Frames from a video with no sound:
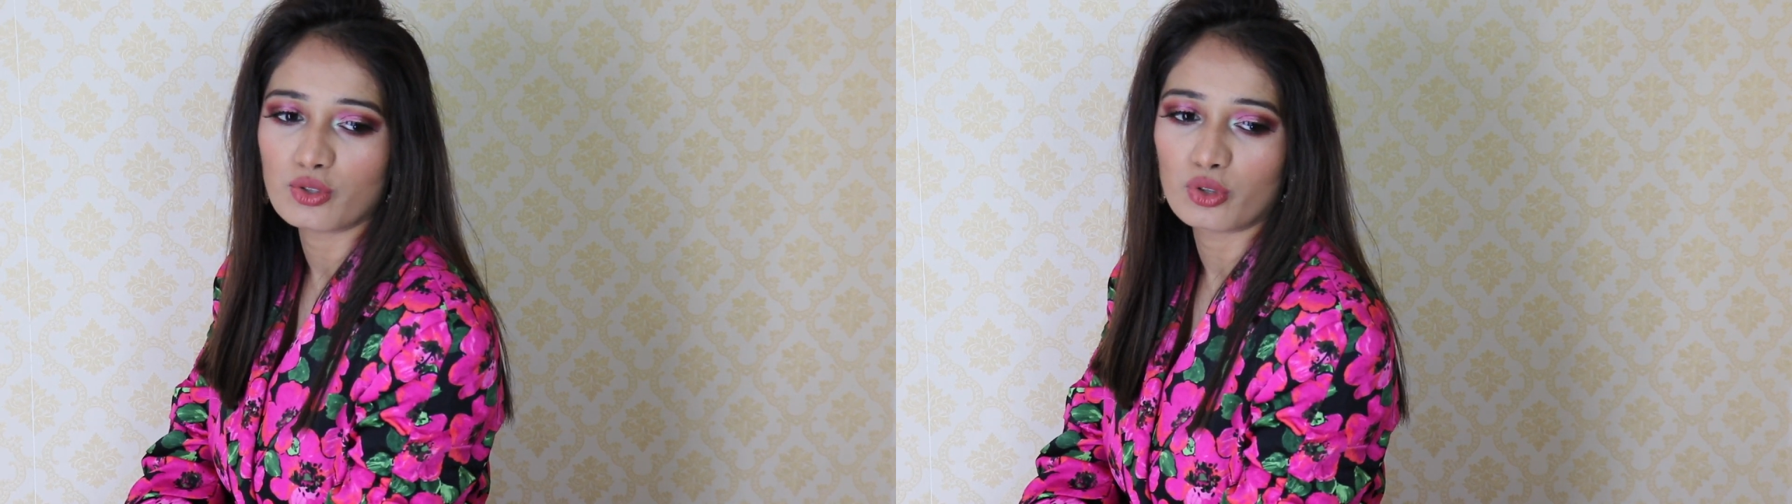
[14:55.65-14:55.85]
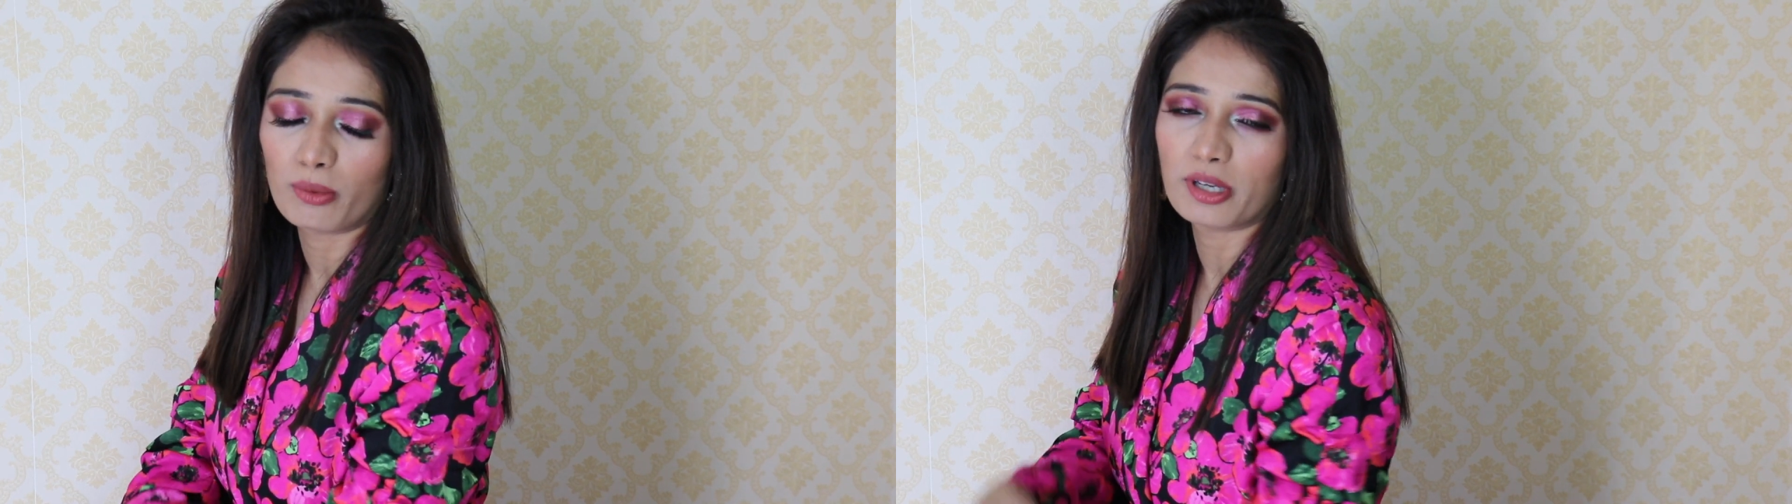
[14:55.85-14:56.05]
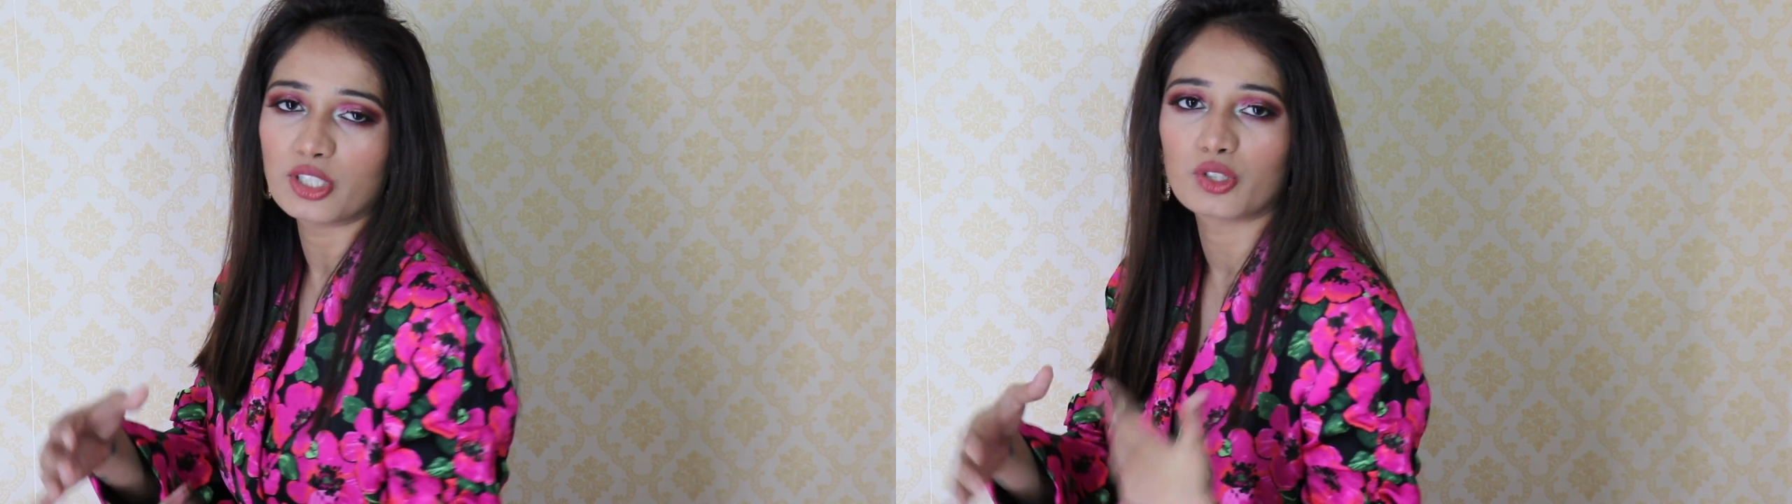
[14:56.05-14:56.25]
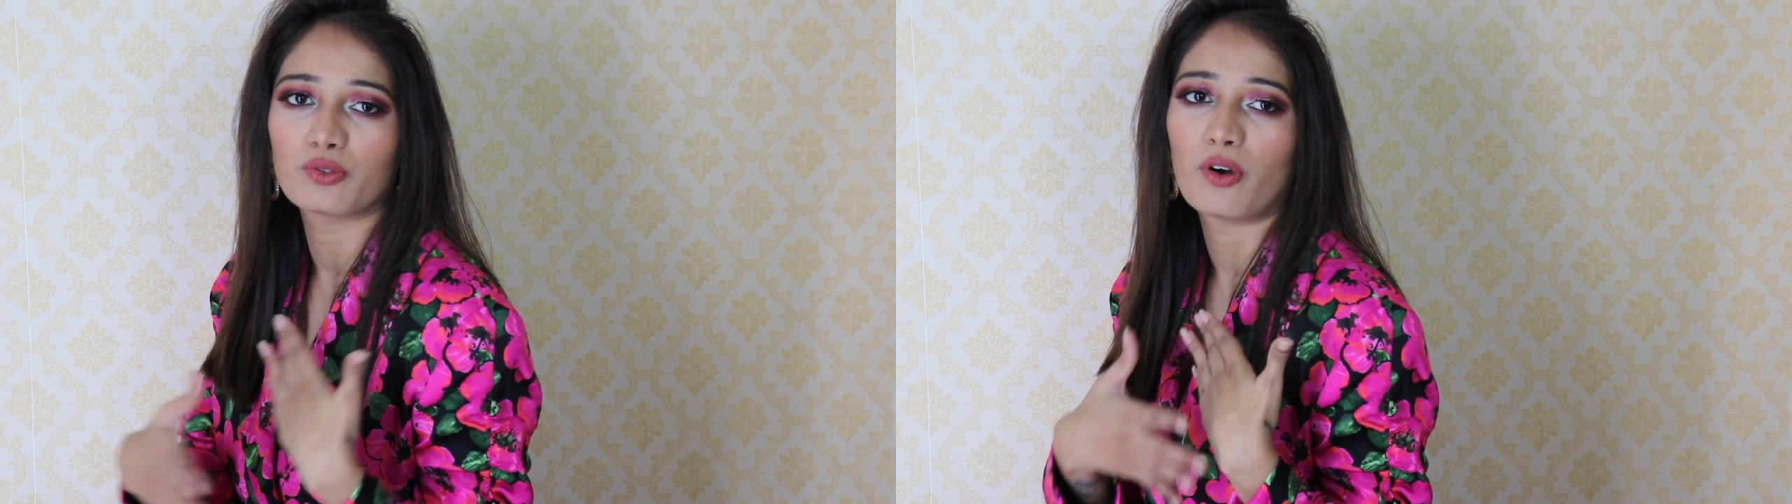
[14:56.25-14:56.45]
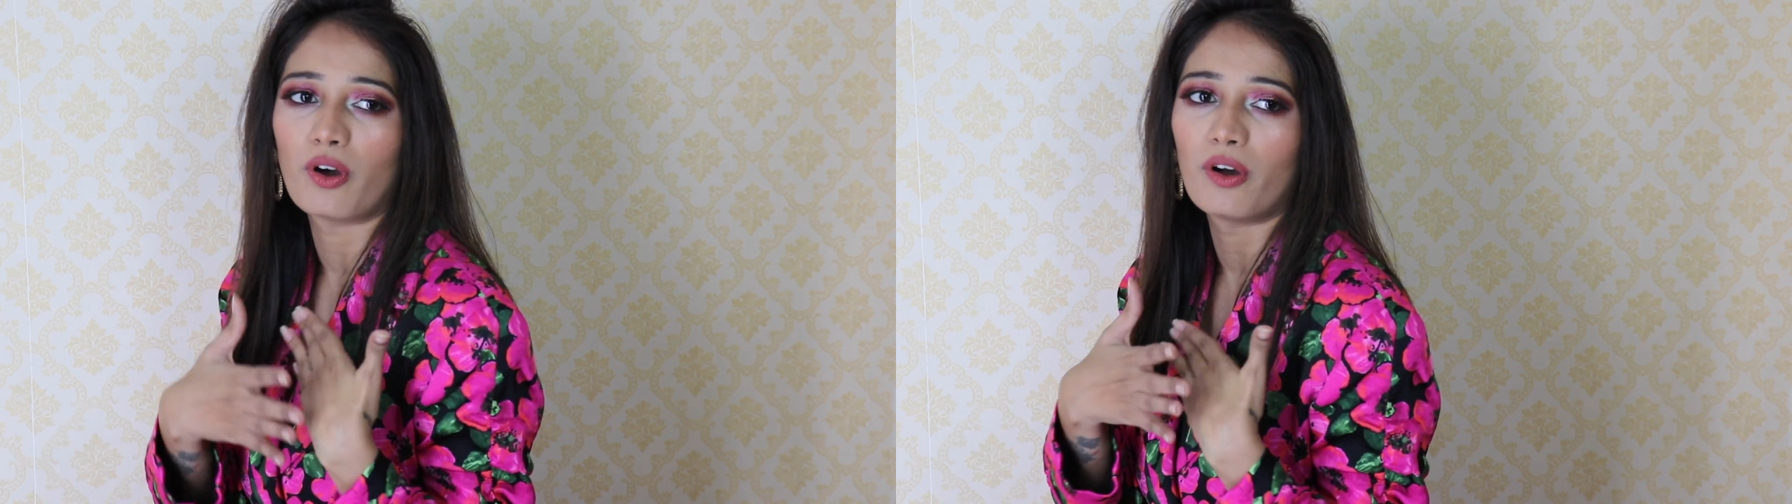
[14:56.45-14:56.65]
so much
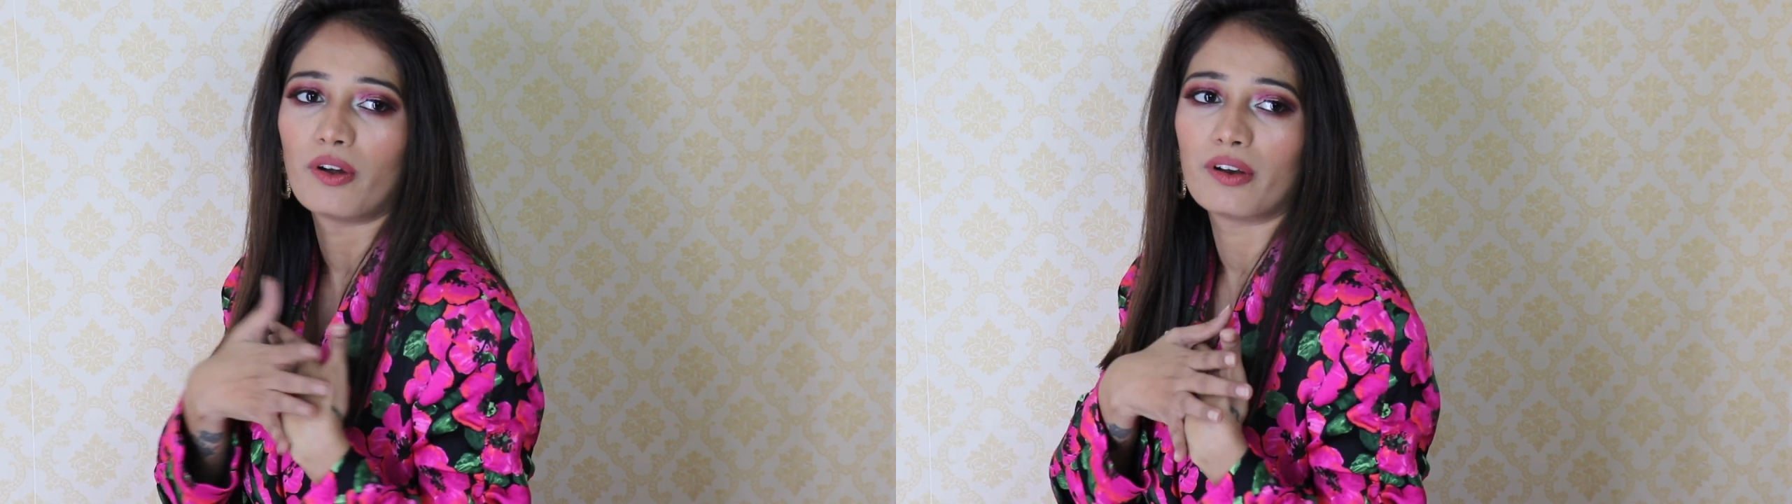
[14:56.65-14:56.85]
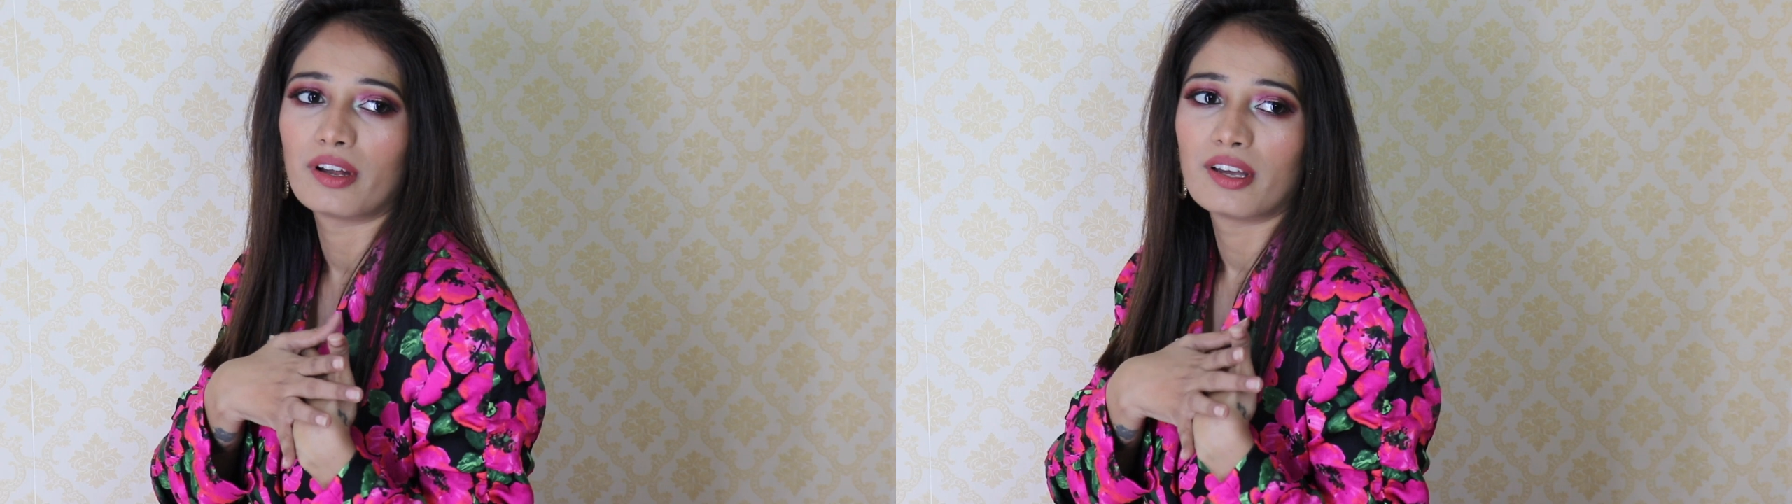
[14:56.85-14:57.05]
for